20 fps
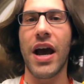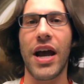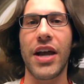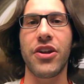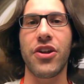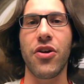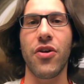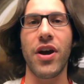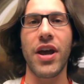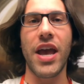I
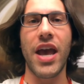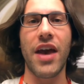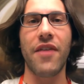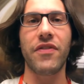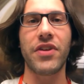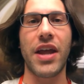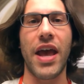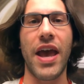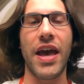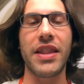know I
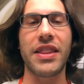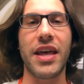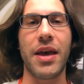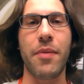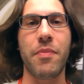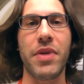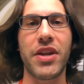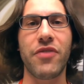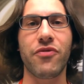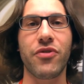haven't had
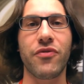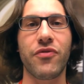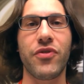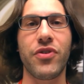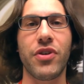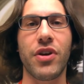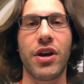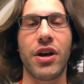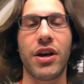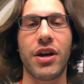that many
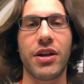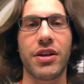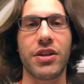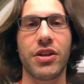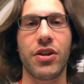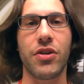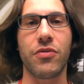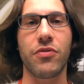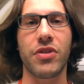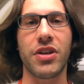review, uh,
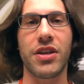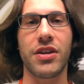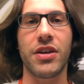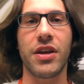you know,